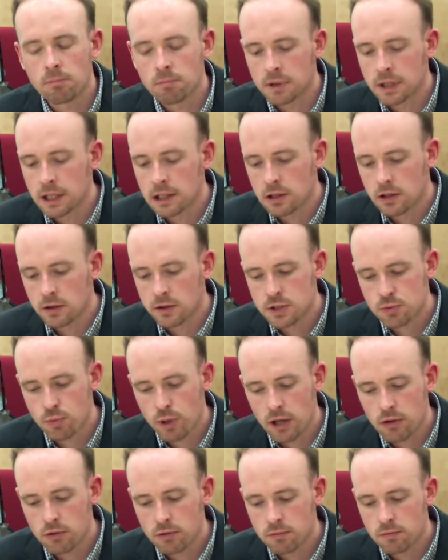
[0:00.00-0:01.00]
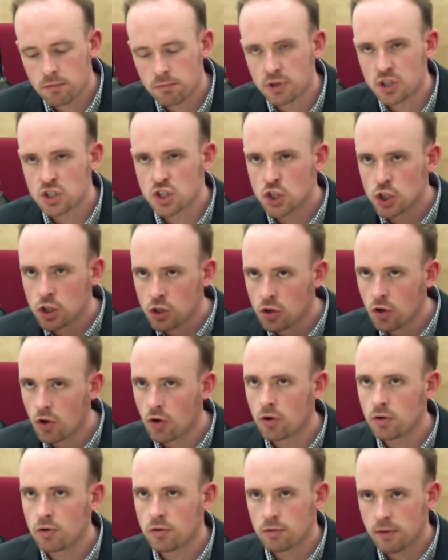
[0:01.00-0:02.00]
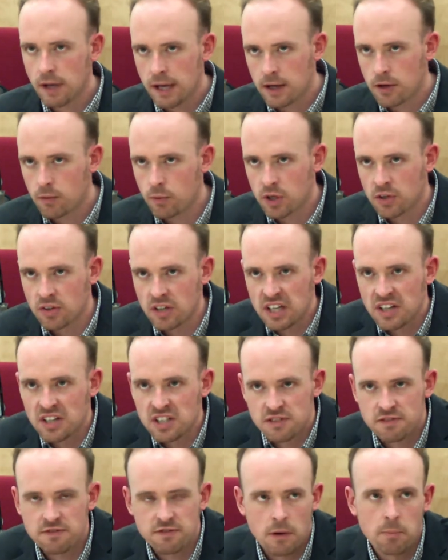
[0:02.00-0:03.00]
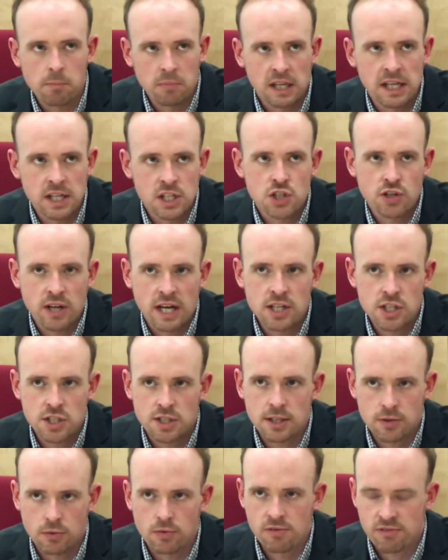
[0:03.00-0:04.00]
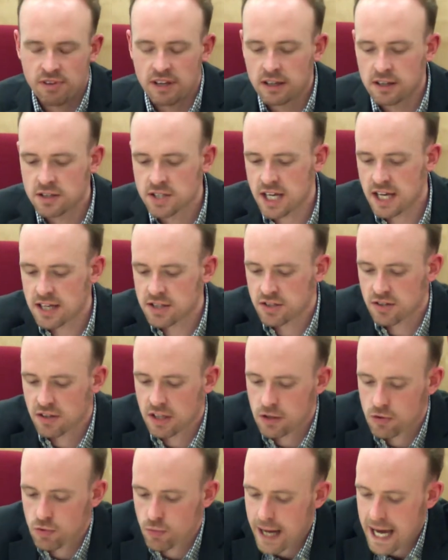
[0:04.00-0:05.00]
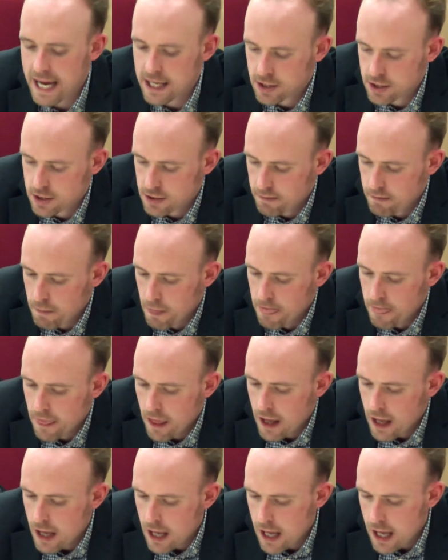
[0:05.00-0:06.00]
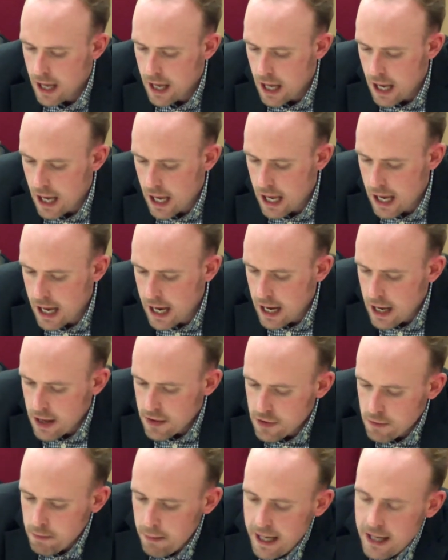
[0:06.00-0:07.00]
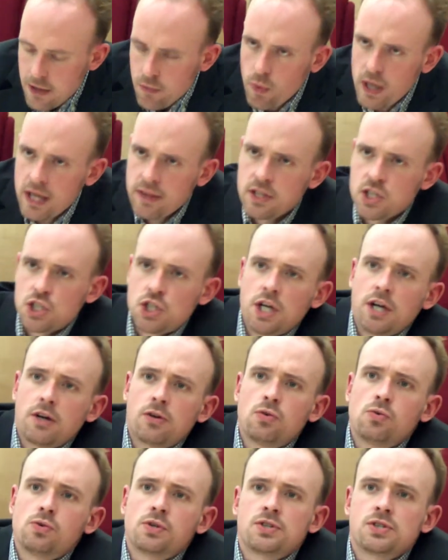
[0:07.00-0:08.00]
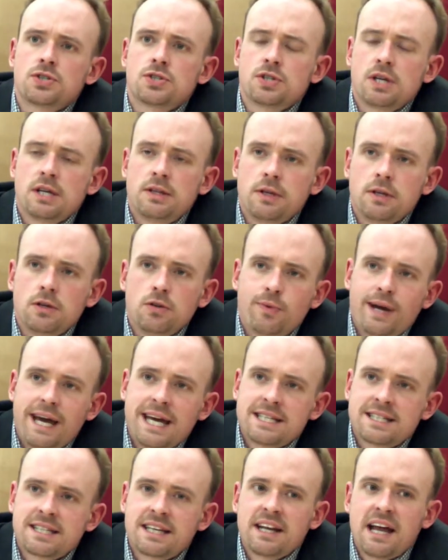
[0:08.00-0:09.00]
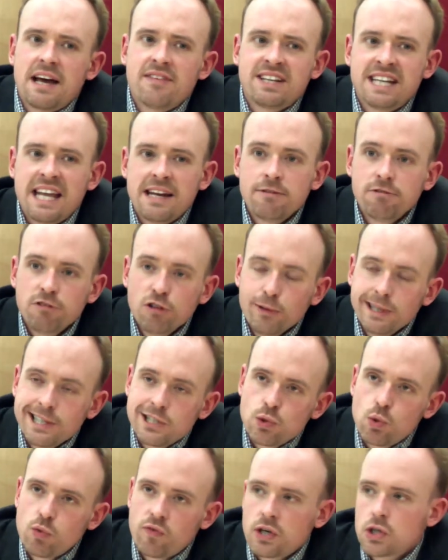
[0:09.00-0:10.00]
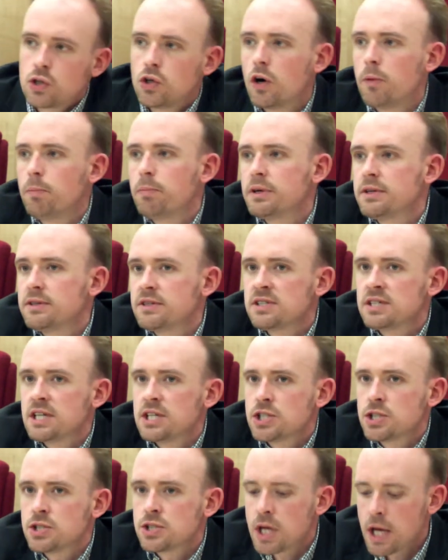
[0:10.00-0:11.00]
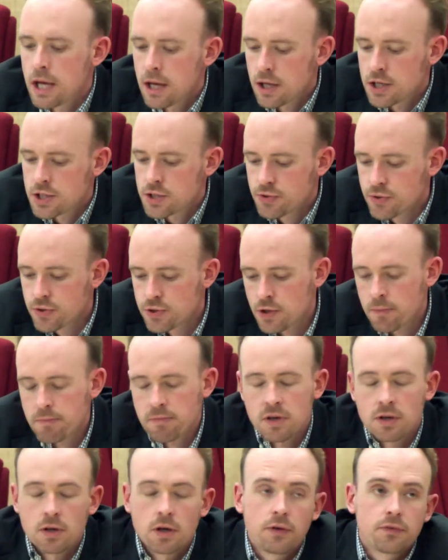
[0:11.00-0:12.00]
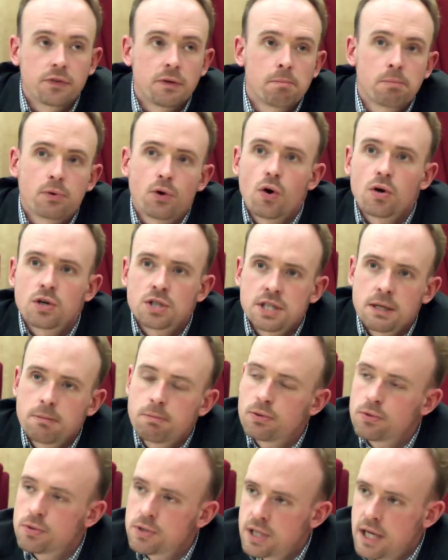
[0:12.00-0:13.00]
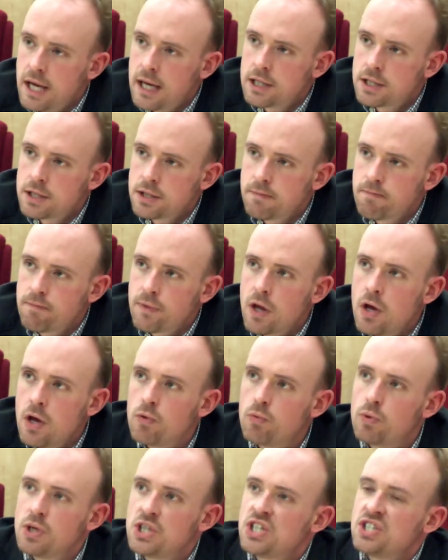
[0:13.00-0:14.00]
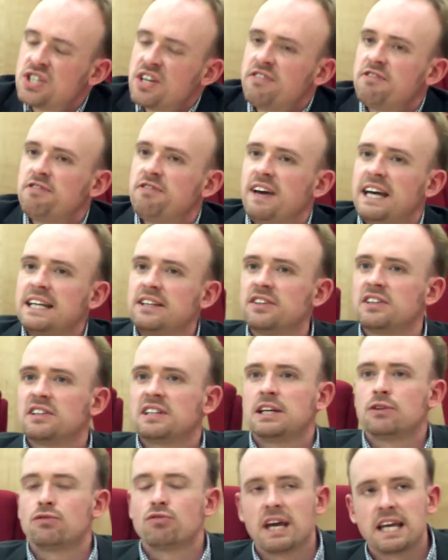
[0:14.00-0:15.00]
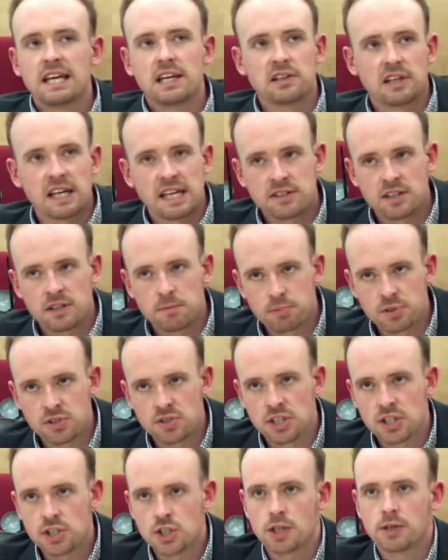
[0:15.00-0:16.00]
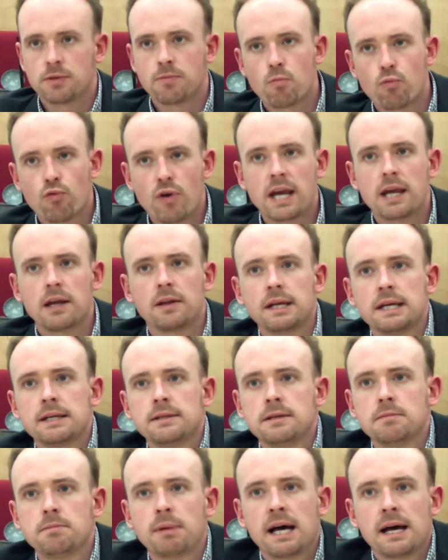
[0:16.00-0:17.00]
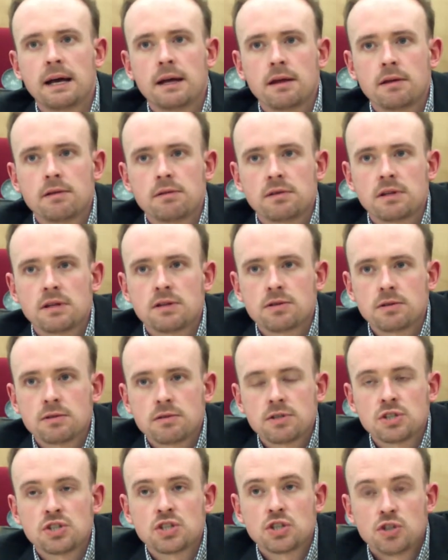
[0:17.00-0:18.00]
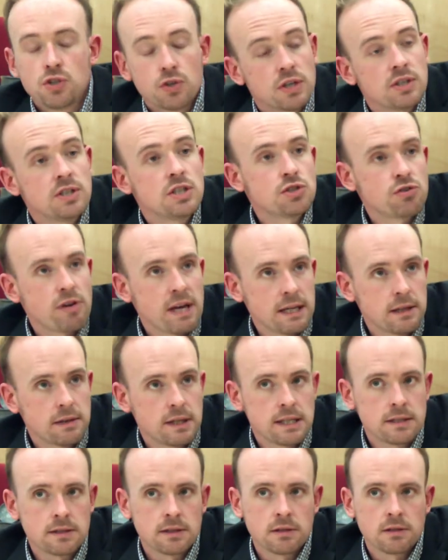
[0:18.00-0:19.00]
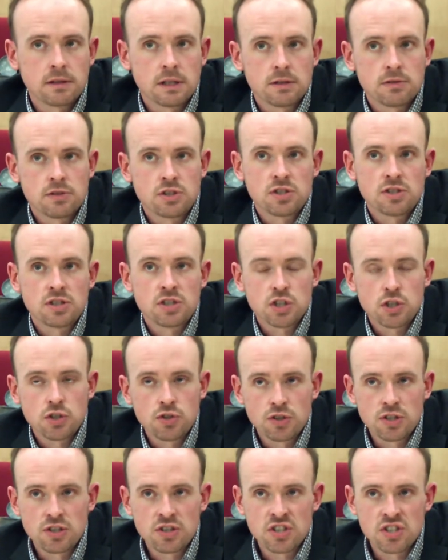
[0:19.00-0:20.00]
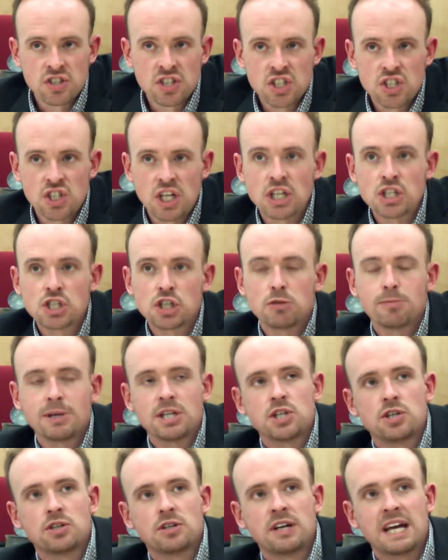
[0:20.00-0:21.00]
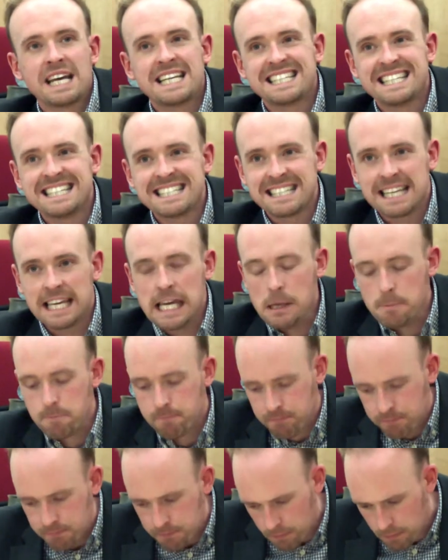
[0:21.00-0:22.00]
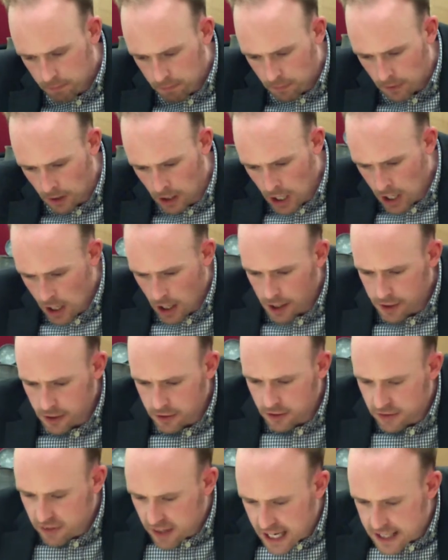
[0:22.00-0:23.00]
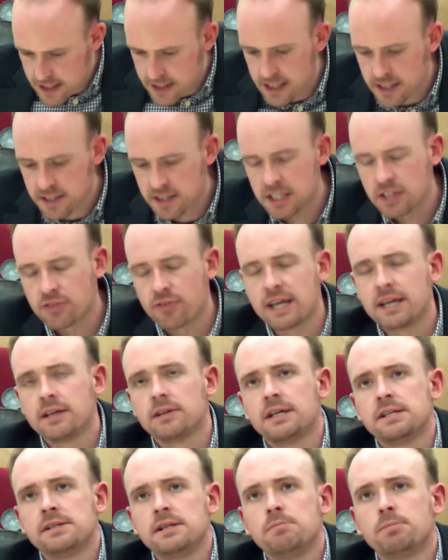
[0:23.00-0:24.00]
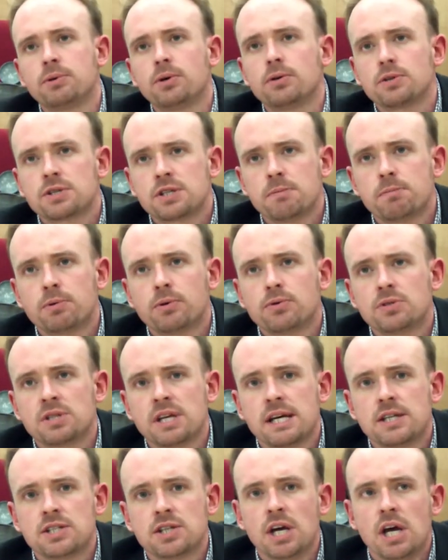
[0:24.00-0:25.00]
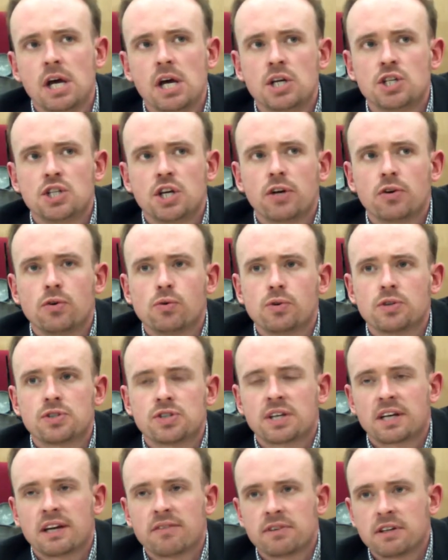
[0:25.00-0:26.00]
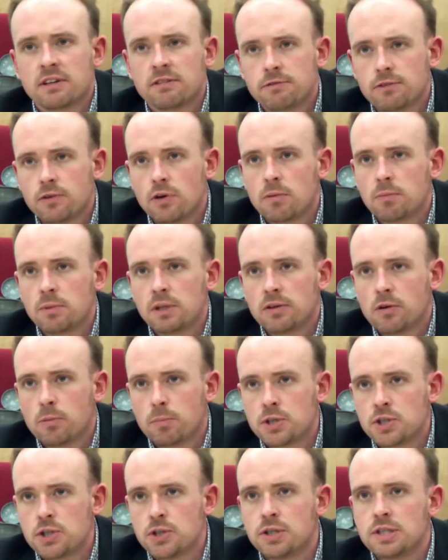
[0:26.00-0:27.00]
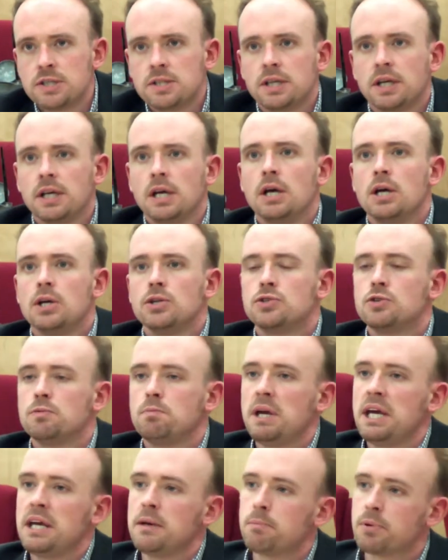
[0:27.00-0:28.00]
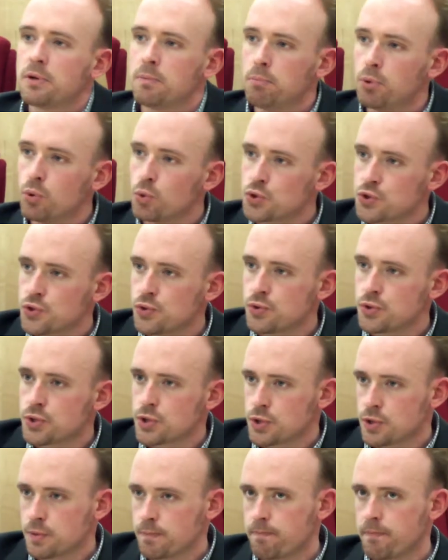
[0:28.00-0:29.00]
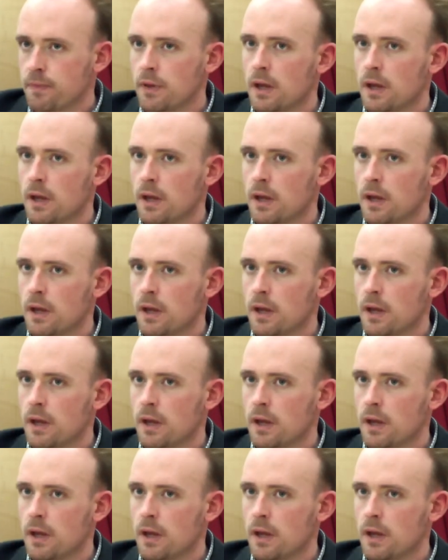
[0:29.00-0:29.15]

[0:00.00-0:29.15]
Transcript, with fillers: company law as well, but it's not anywhere near as firmly entrenched, I don't think, as it is in the US. Uh, the main way that shareholders in the US can have an influence over corporate decisions is through something called the proxy process which is a federally regulated procedure, regulated by the, the securities regulator, the, the Securities and Exchange Commission of SEC. And under the SEC regulated proxy process, shareholders are given a formal opportunity to make proposals